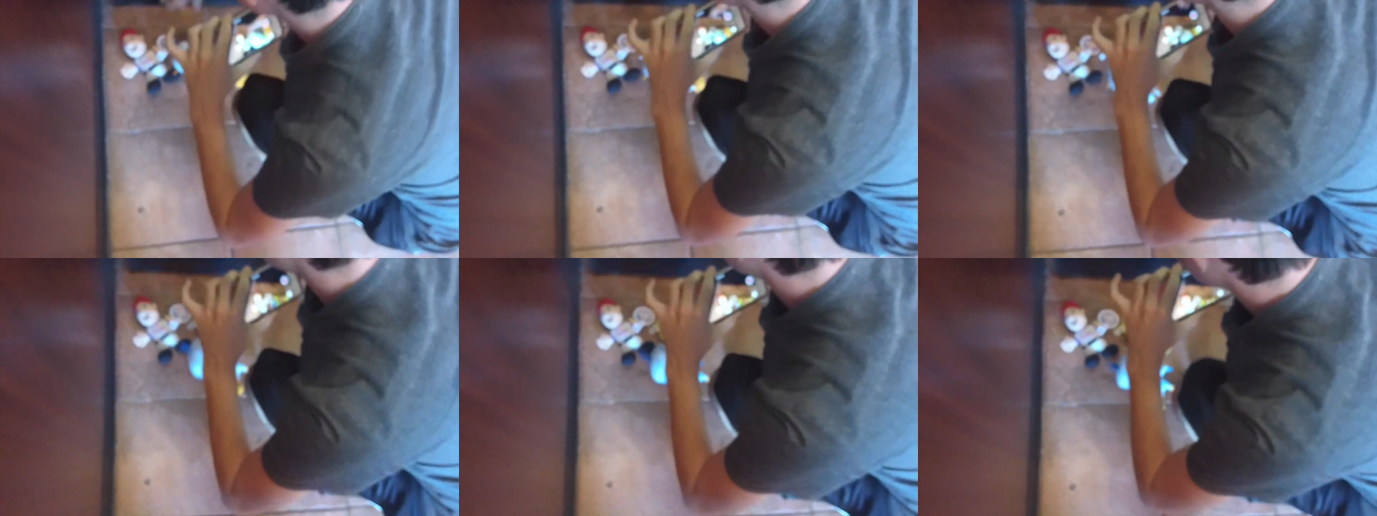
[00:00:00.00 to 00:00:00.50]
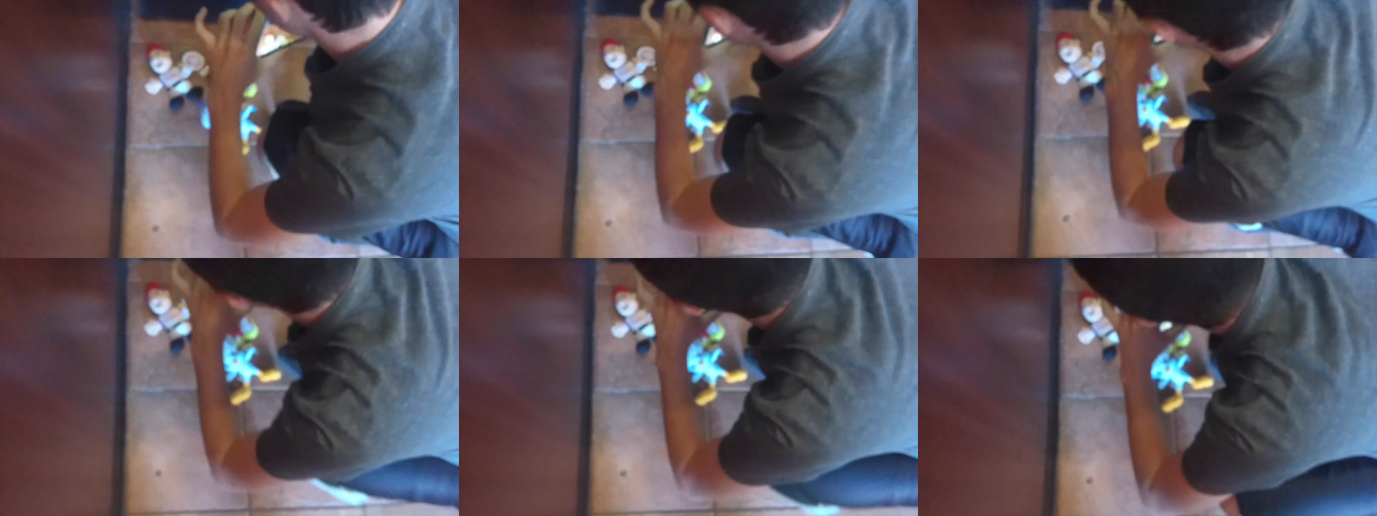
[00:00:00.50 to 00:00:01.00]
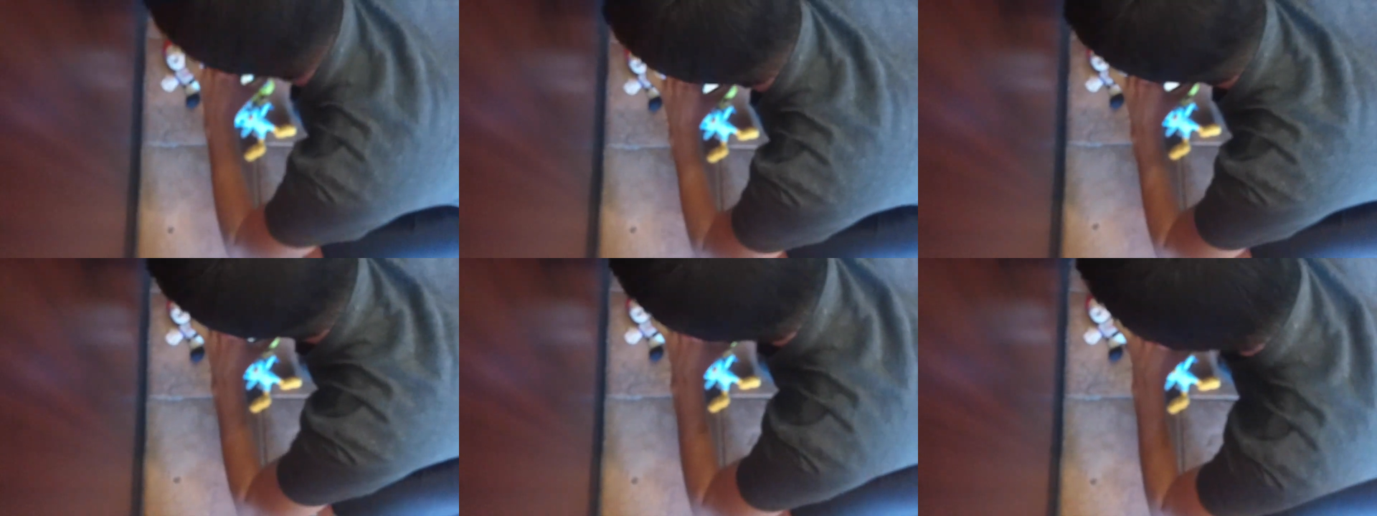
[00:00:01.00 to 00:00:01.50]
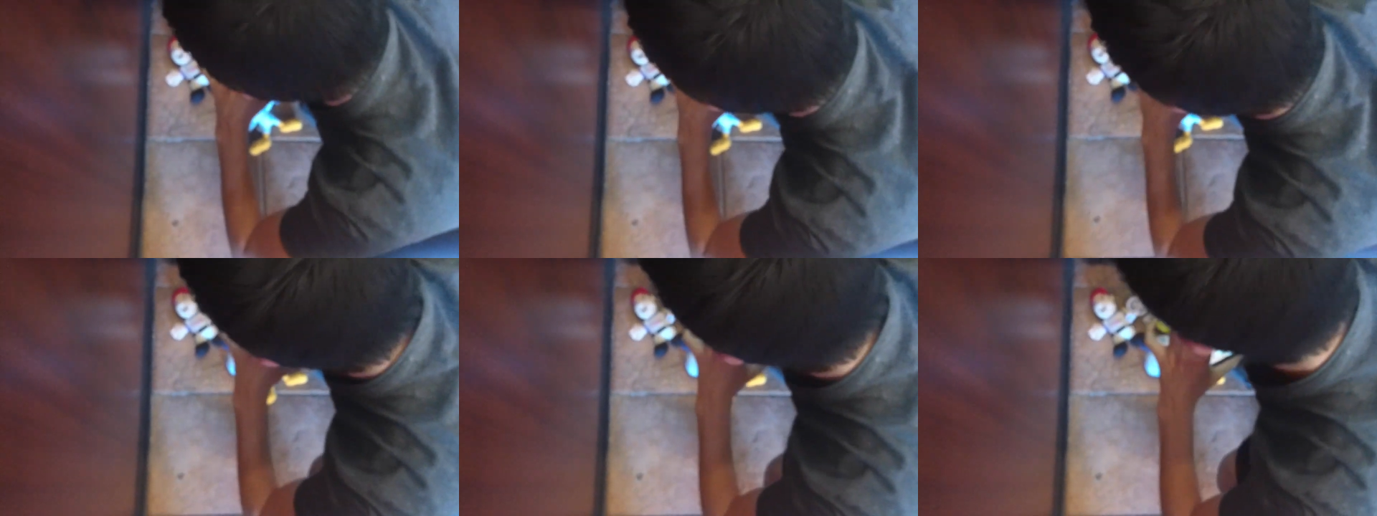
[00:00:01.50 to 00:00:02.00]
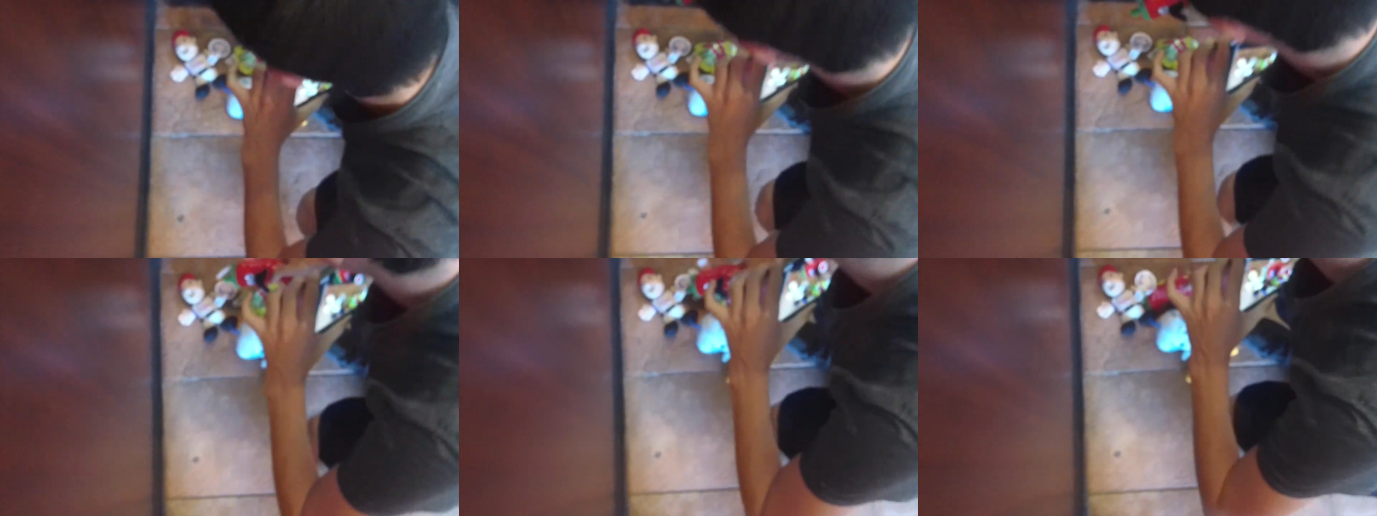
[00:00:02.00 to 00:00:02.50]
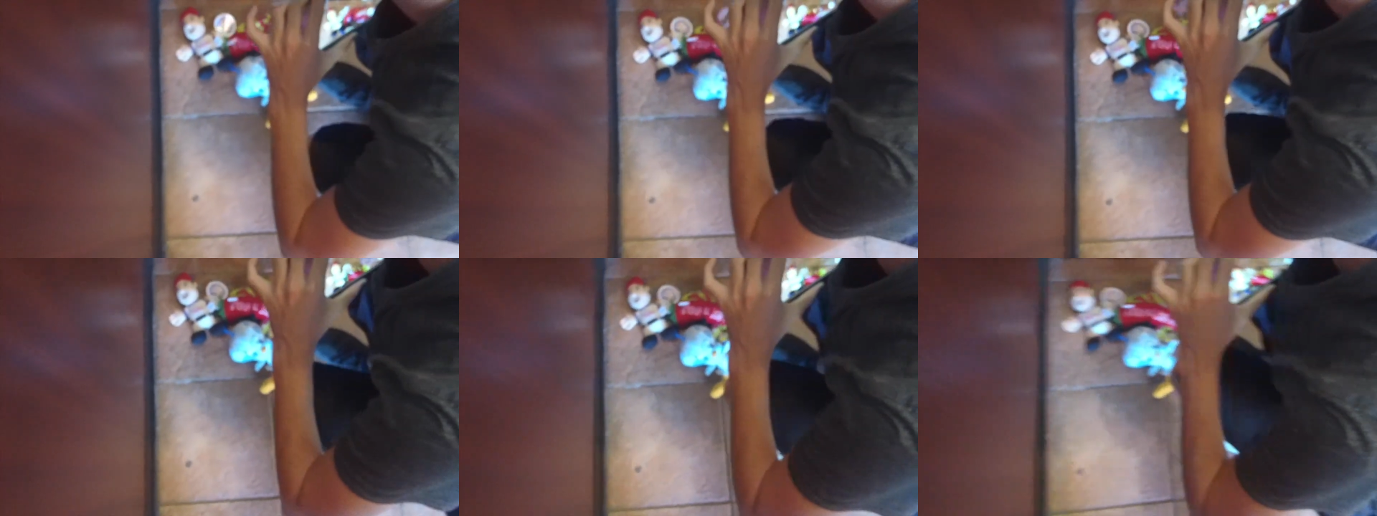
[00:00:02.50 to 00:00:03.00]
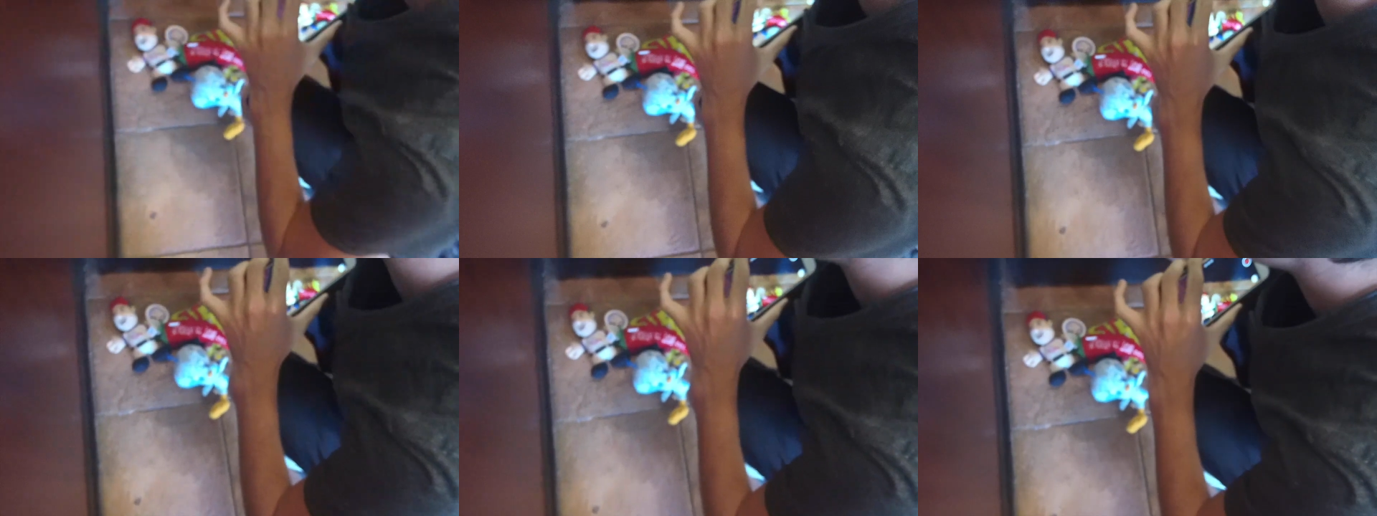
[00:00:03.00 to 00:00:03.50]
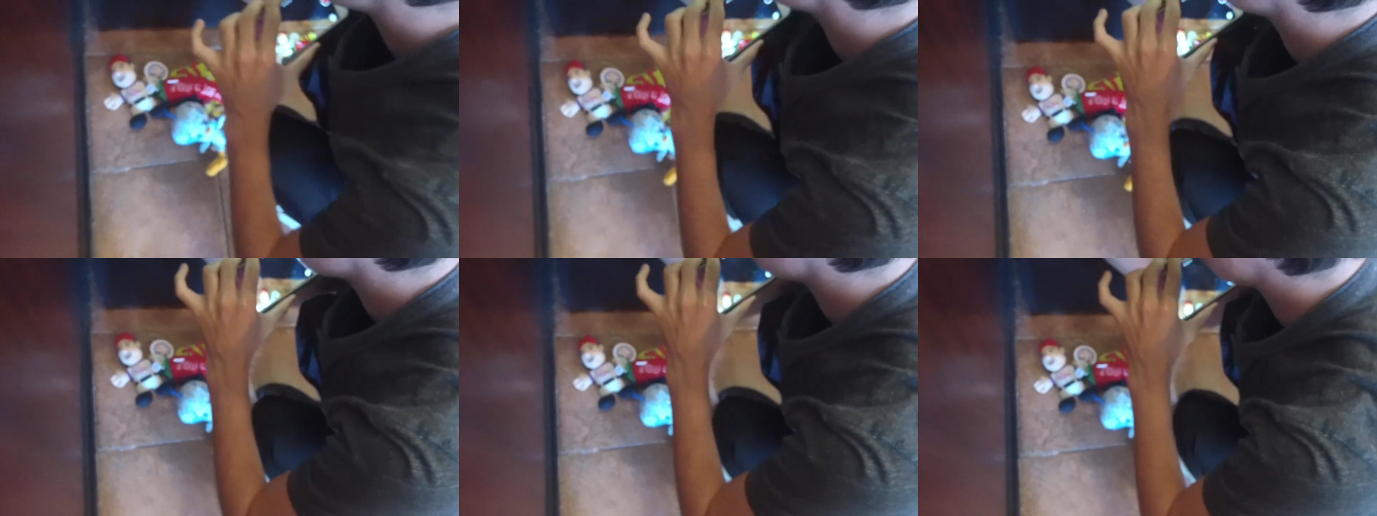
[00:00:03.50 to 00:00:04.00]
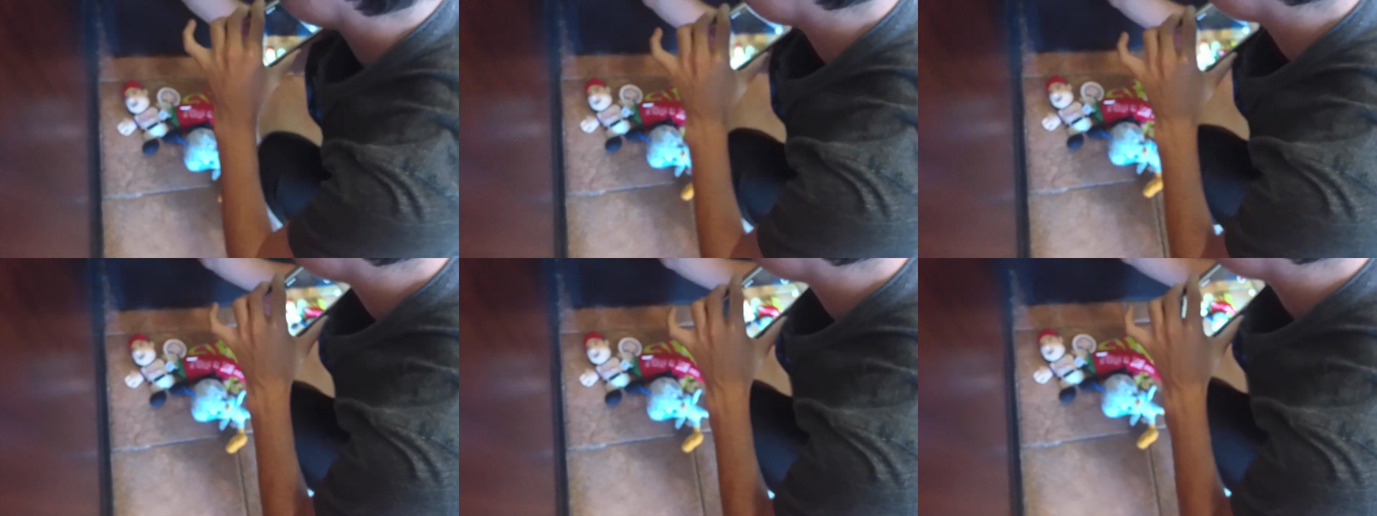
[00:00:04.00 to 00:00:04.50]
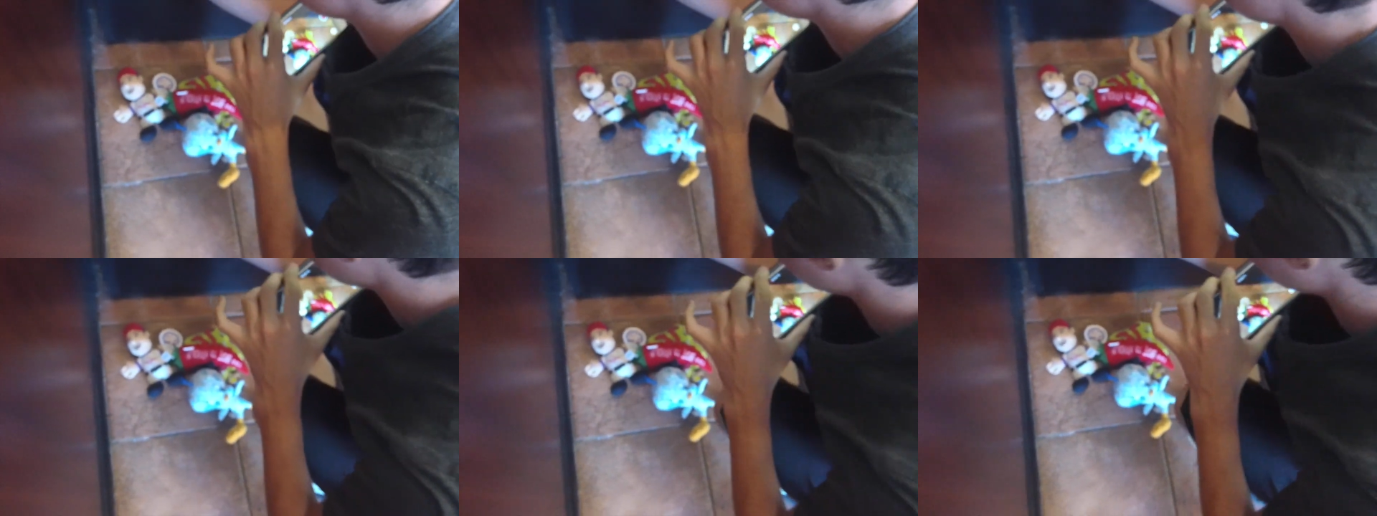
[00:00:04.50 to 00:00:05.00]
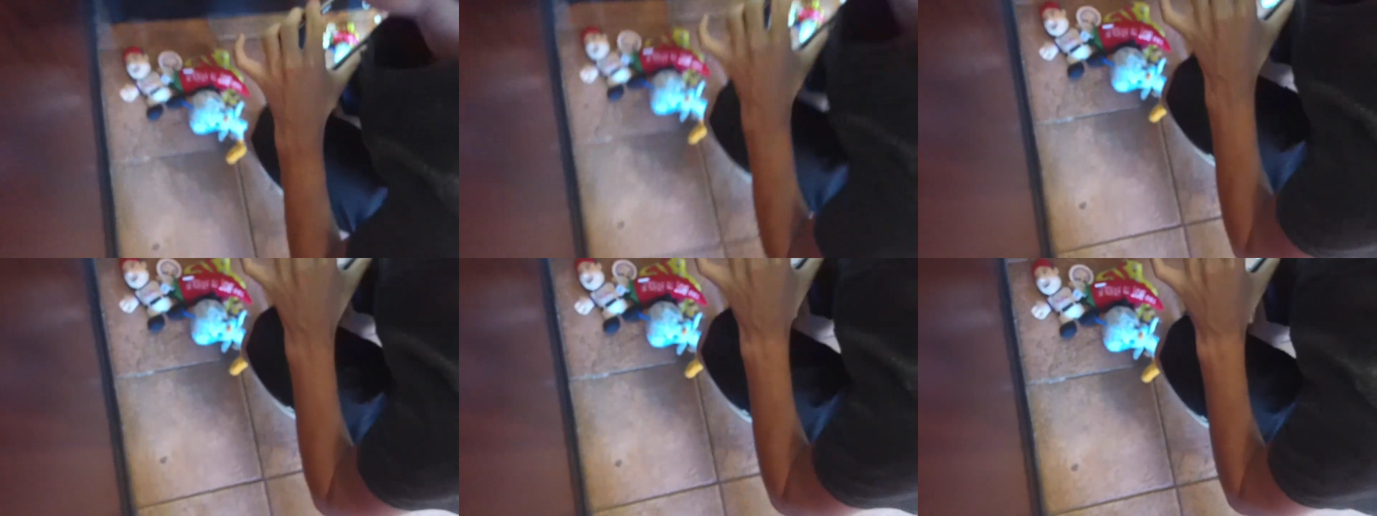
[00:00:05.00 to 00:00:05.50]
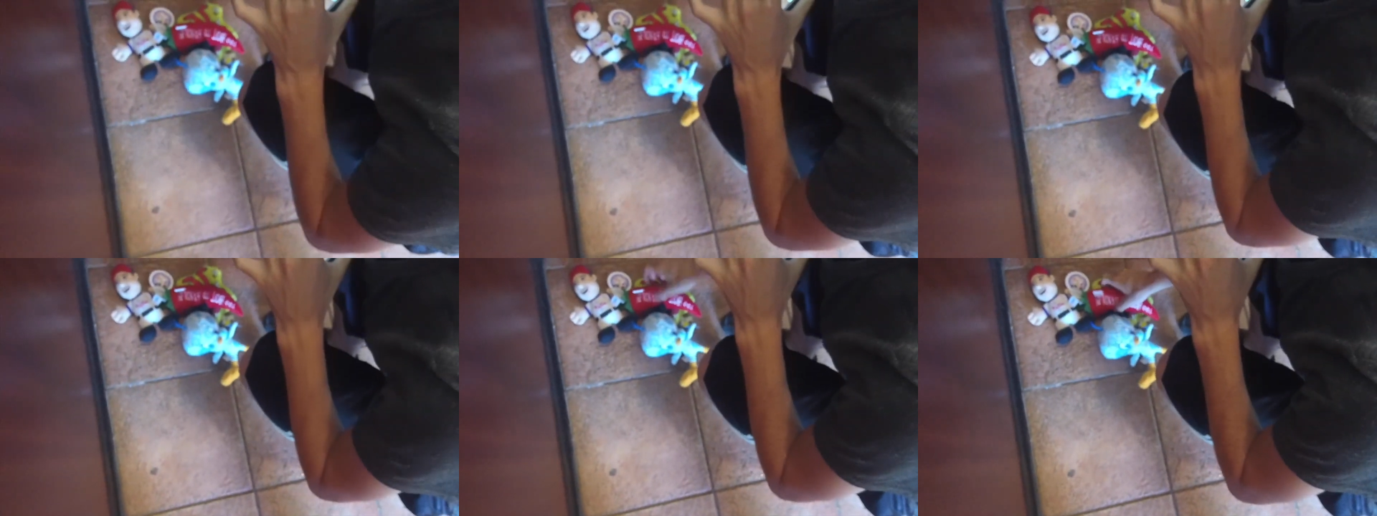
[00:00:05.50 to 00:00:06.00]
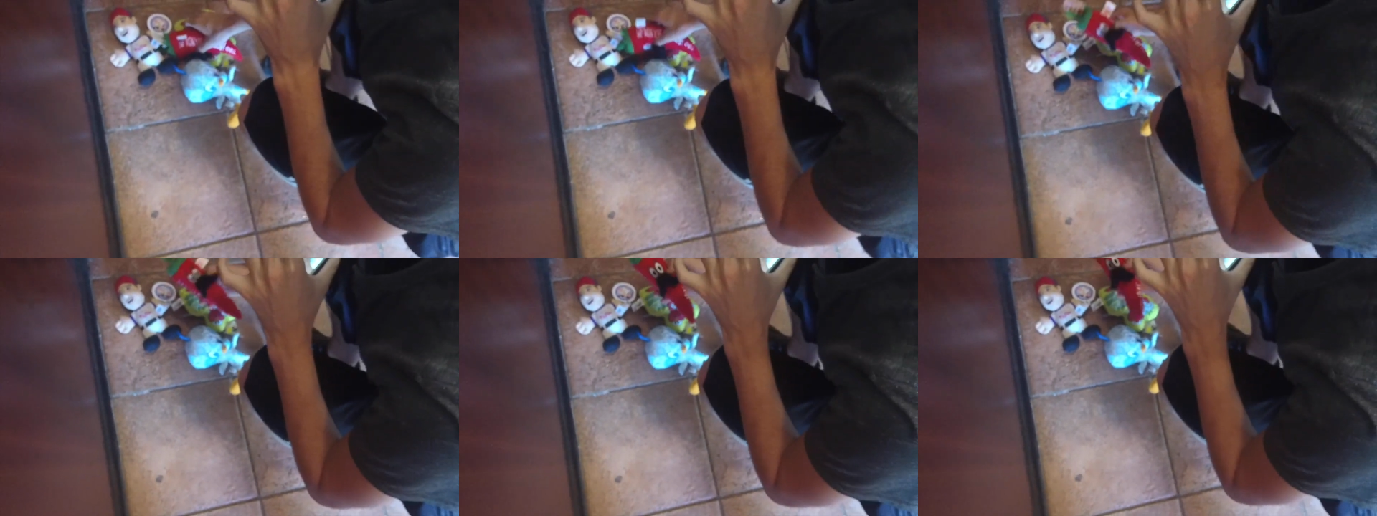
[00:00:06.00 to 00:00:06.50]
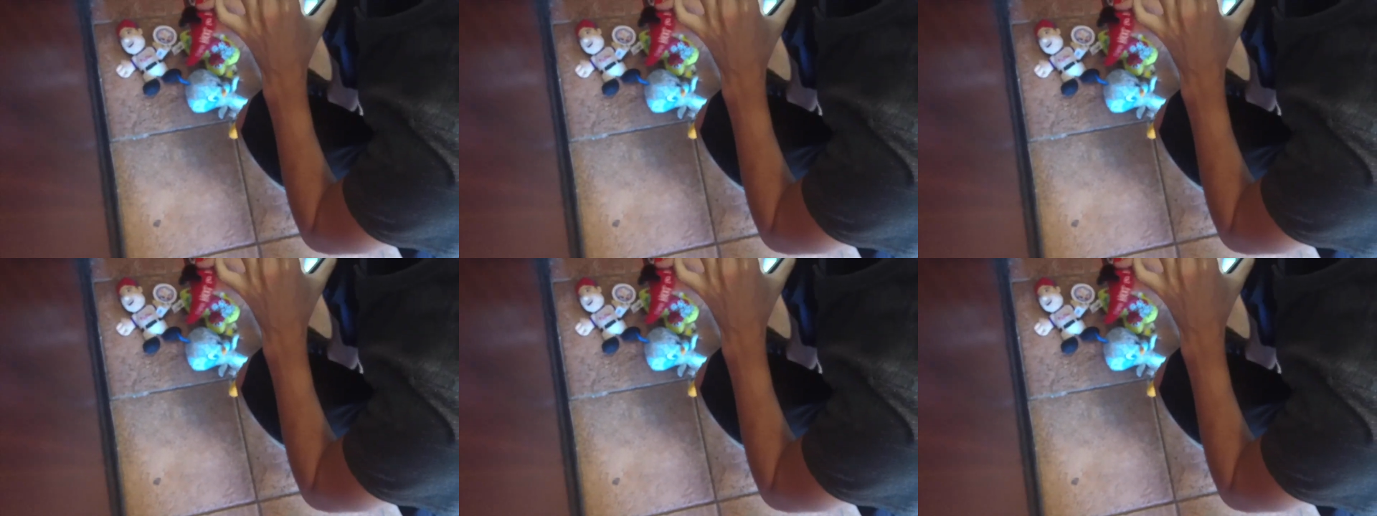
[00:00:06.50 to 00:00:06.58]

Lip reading: Nobody's mouth can be seen.